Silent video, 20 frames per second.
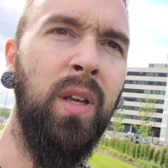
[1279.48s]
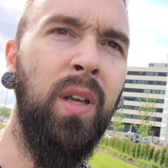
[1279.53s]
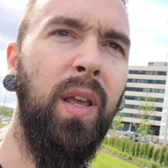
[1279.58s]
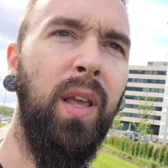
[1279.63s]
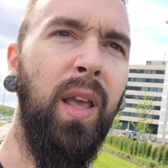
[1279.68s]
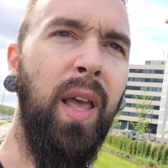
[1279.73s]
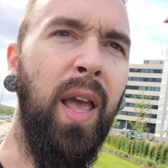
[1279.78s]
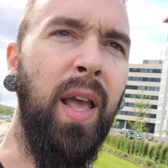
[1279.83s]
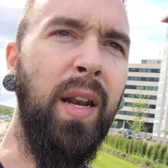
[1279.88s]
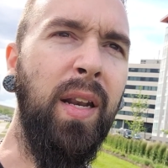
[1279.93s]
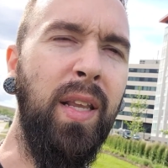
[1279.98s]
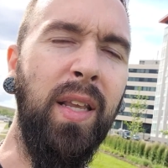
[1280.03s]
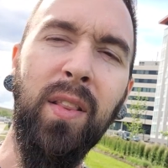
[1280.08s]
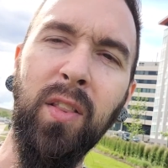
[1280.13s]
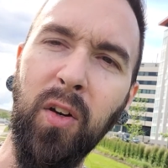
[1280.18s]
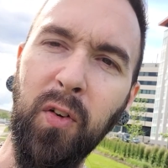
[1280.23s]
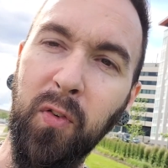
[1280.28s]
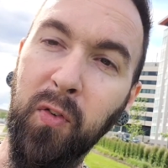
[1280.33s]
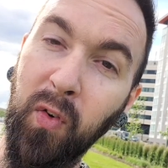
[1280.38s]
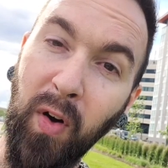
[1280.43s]
and in
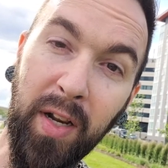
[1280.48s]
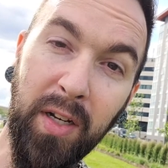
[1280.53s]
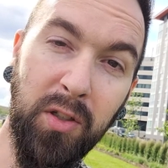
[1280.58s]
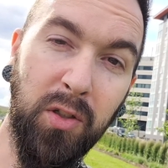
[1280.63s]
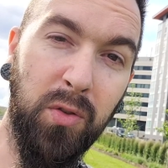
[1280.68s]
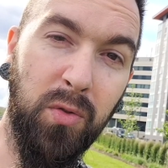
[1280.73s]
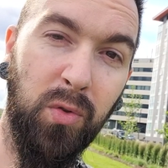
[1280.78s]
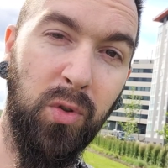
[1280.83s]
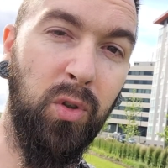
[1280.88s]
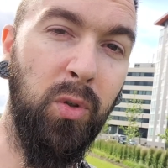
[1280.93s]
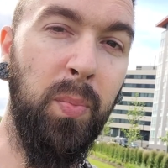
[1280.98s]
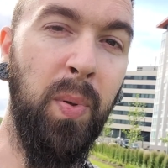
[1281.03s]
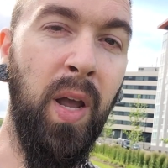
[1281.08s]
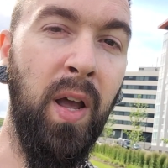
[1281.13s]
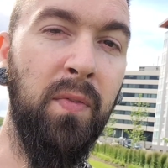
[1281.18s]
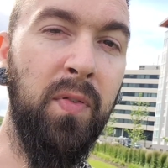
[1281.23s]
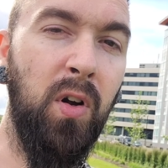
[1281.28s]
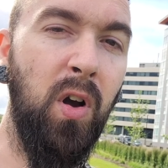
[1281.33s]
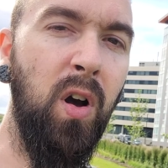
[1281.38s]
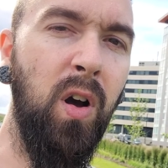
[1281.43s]
their friends group
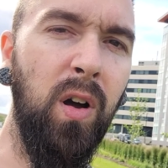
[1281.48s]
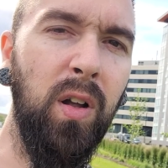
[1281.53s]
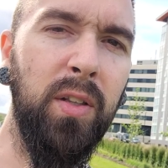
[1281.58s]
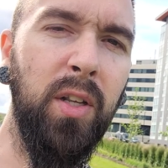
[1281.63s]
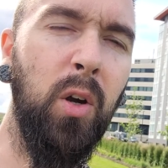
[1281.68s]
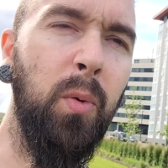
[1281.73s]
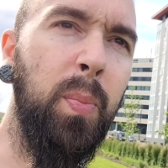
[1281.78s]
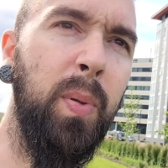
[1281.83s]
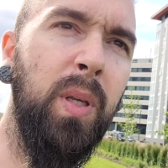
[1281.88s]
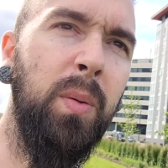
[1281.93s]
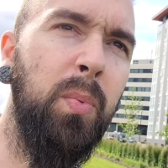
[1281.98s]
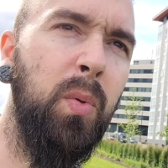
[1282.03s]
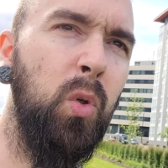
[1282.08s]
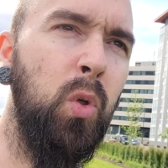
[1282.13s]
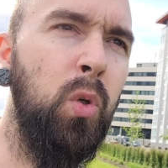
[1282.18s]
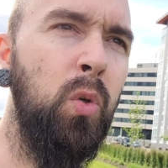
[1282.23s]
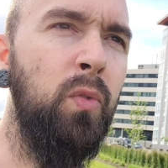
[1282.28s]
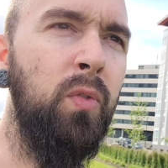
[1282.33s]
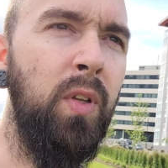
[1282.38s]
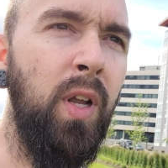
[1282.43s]
have called out people
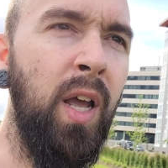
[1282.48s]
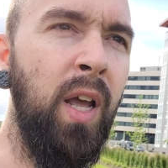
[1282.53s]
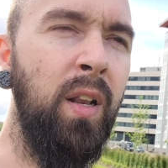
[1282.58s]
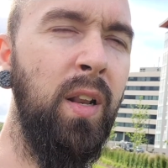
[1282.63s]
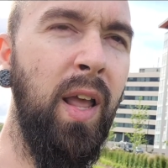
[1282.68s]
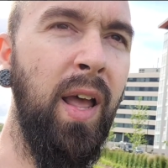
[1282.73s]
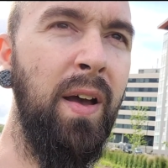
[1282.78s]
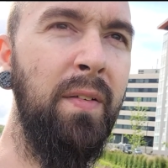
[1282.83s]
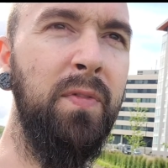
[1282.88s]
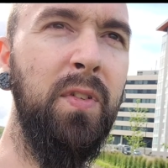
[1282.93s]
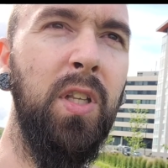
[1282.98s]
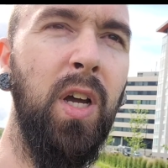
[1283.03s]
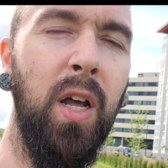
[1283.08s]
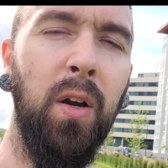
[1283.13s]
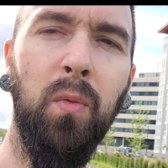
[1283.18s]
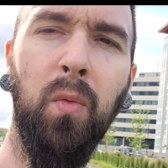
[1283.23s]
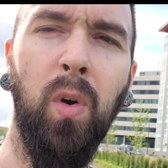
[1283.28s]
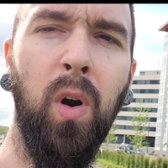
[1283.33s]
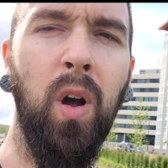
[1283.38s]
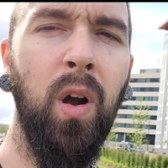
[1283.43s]
who have
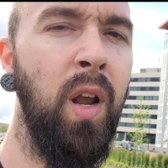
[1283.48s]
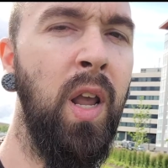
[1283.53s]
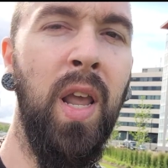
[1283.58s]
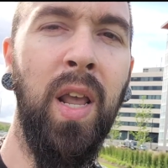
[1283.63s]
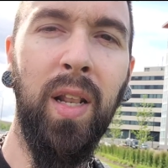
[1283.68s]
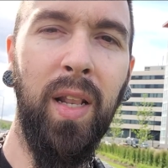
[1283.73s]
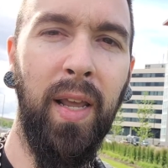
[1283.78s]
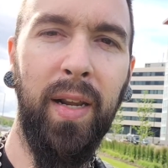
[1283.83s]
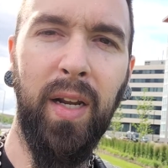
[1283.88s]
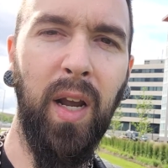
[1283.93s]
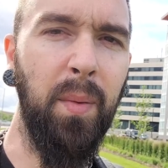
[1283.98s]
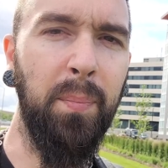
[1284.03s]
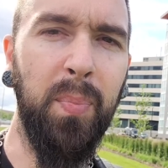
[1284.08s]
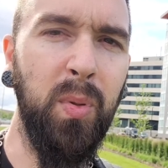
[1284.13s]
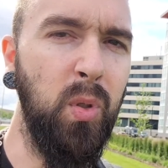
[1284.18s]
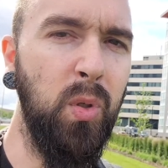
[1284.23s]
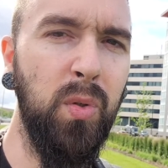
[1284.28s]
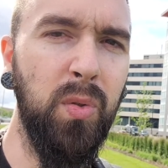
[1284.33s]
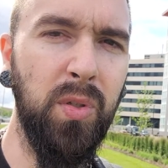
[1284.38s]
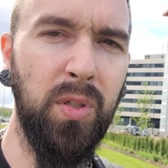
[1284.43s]
done wrong, like
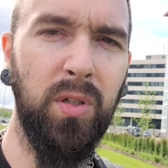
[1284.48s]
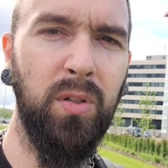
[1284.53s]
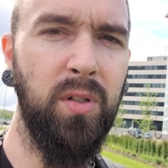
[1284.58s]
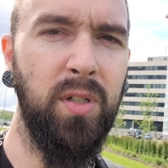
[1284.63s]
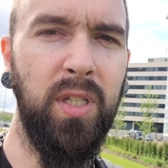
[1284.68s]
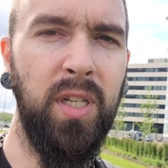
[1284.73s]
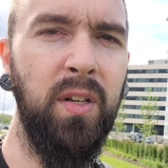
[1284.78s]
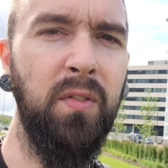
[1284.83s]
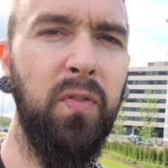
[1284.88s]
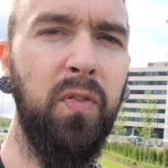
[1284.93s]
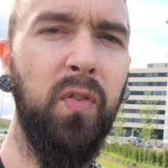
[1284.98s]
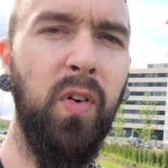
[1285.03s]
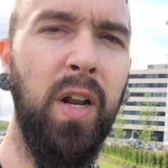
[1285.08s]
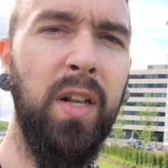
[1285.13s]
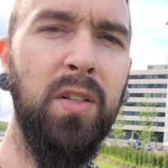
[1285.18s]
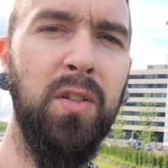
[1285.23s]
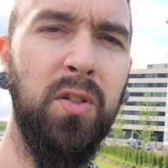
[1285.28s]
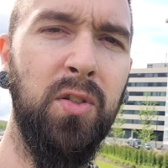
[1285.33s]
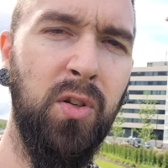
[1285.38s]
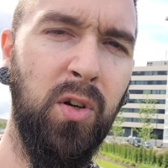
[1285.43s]
abusers in
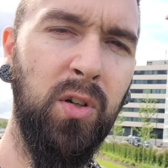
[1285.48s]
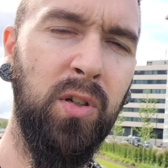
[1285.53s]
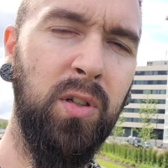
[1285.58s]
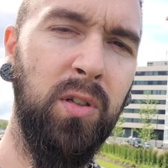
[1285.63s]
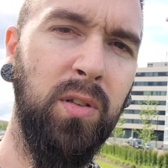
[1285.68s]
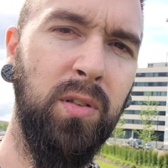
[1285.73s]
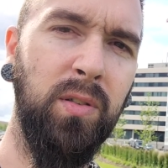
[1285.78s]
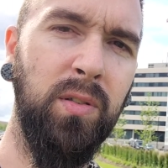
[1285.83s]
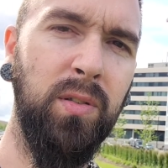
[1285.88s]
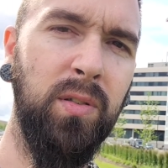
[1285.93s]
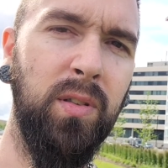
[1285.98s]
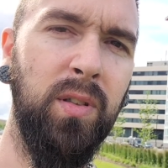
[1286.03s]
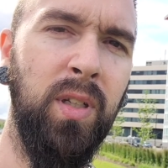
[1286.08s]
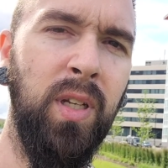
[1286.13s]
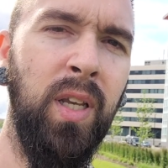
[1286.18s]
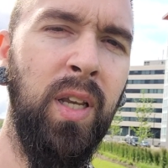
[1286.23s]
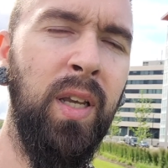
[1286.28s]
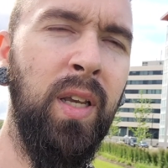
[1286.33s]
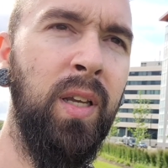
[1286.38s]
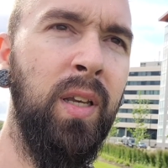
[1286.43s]
friend circles,
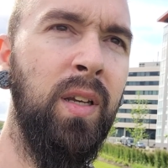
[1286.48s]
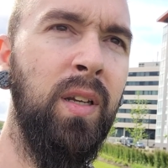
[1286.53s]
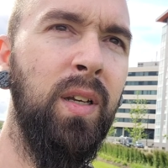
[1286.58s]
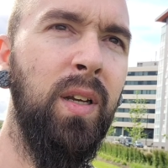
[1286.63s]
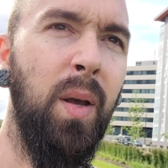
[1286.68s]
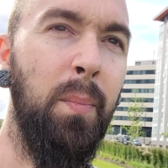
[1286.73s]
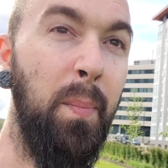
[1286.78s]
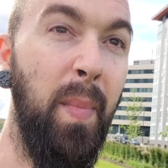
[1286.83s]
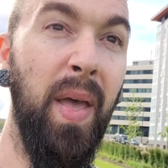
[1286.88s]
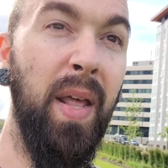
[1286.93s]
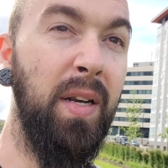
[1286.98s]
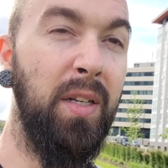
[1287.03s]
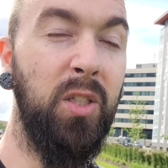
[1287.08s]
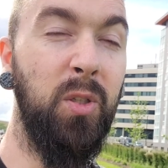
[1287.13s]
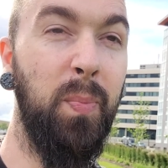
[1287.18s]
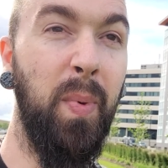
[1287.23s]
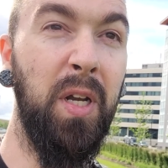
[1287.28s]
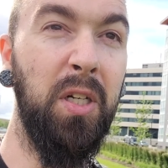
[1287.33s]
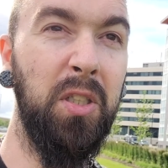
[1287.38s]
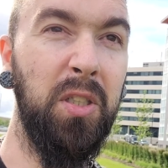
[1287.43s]
men
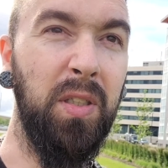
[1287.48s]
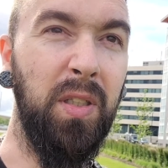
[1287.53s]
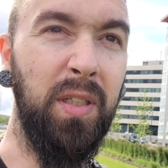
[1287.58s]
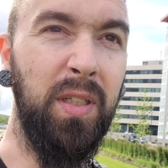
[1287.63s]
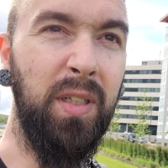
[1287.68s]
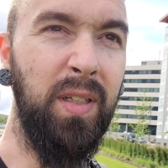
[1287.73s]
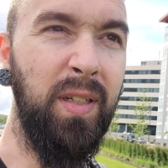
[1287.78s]
especially.